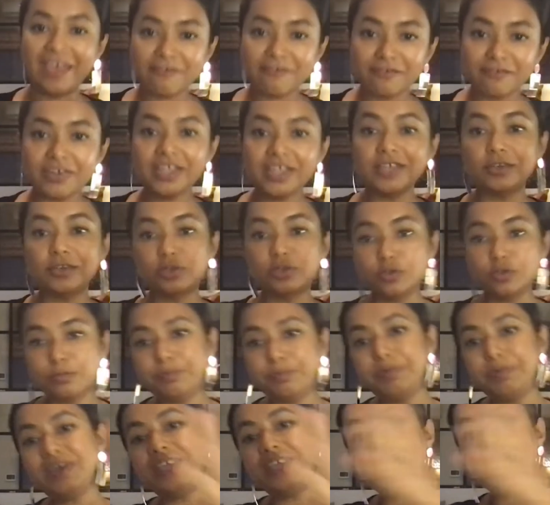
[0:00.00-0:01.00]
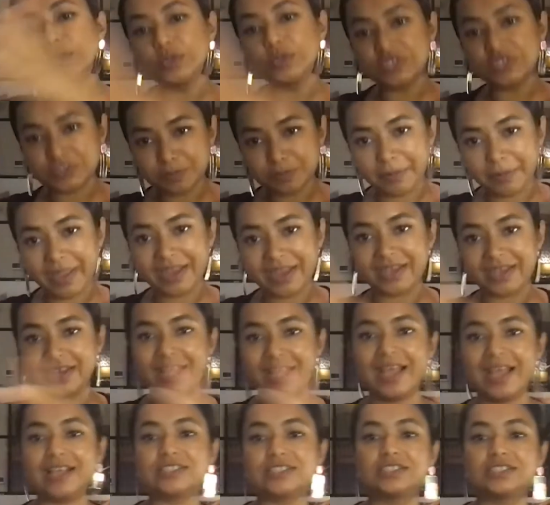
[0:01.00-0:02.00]
Every rupee you spend
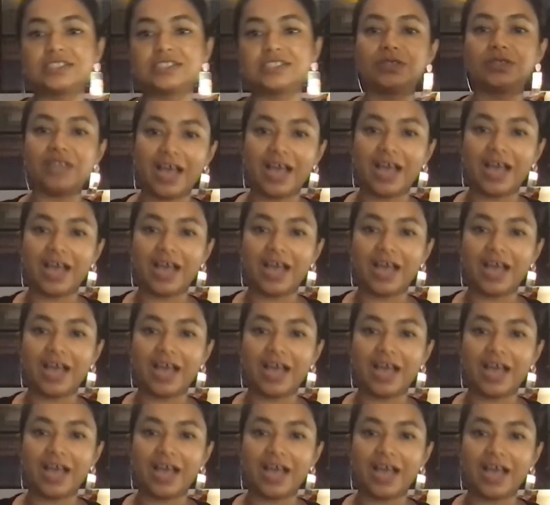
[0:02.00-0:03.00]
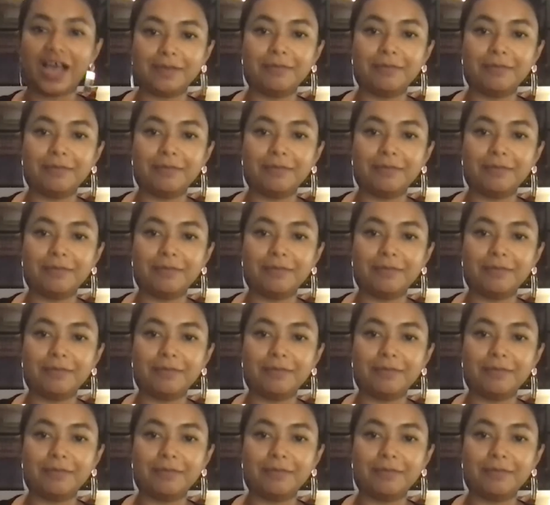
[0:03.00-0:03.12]
has to tie back to